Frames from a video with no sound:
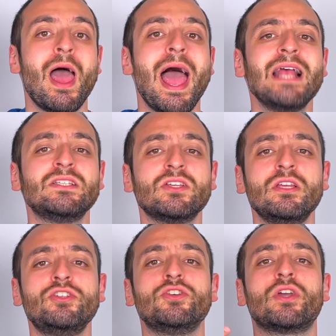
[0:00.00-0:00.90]
and so
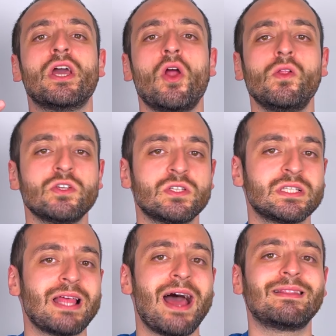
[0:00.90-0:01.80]
that you can also
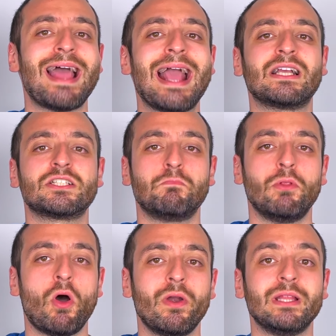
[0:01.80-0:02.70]
start
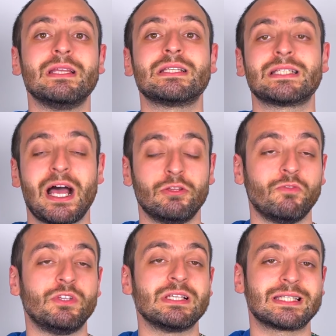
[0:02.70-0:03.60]
exploring the sound
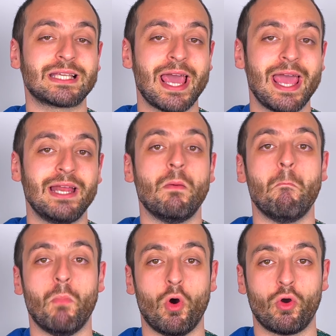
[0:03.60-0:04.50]
of the scale
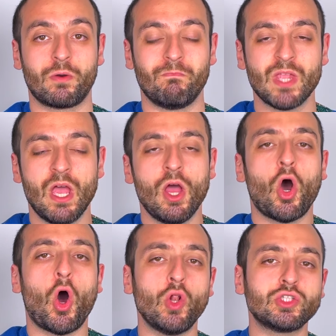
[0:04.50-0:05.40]
more.
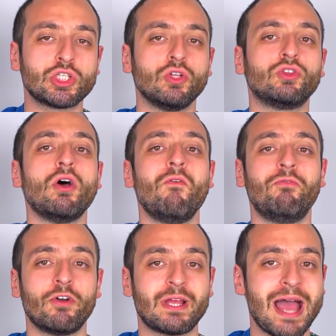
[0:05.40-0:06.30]
Also, don't
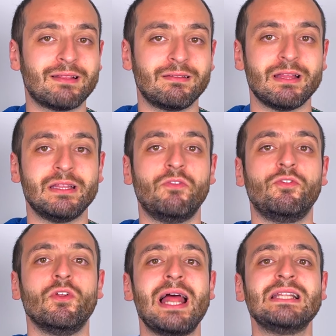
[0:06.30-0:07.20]
forget that if
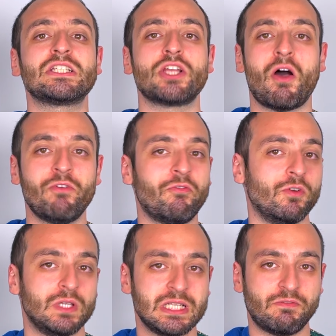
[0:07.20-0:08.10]
you learned something
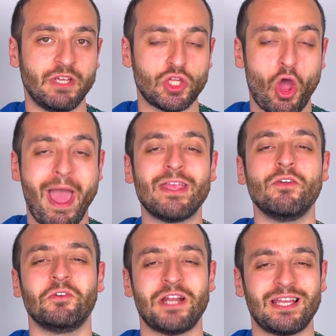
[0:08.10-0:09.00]
from this video and
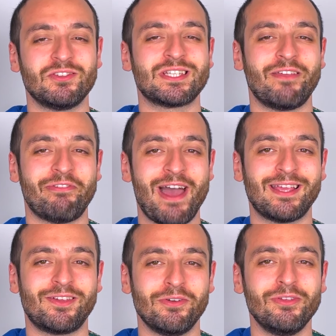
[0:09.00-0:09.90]
you would like to say
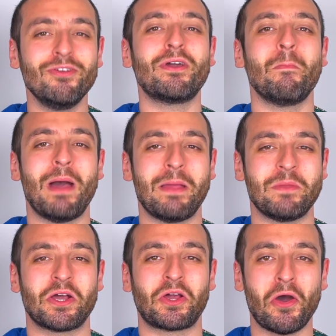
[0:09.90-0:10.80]
thank you, you can buy me
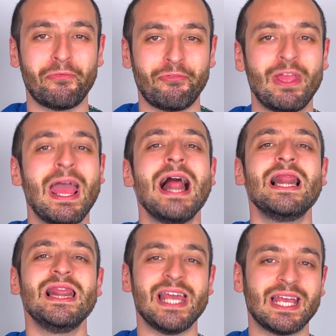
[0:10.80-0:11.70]
a coffee,
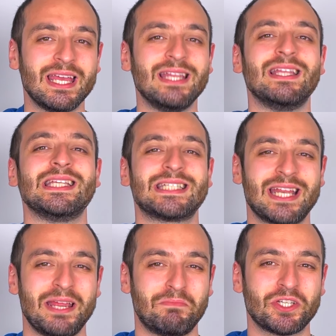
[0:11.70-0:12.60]
link in the
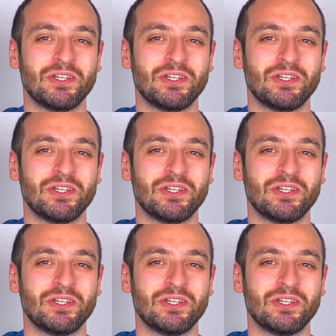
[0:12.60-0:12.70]
description.